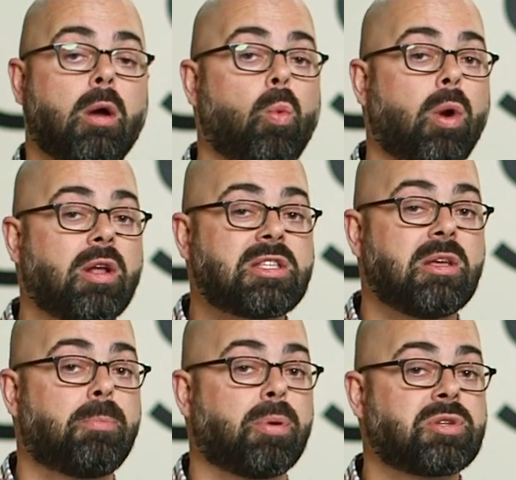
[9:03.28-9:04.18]
What is
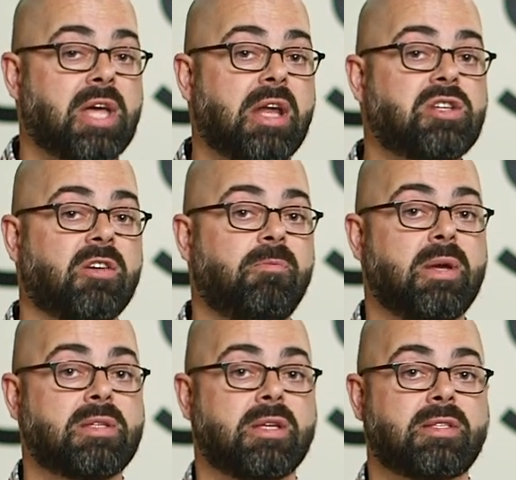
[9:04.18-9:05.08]
the percentage of
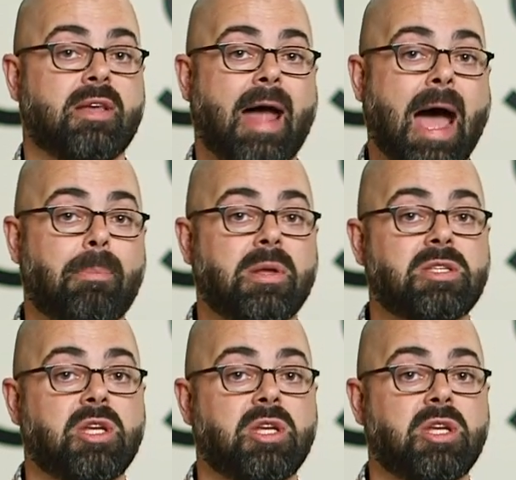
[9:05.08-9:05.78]
business that happens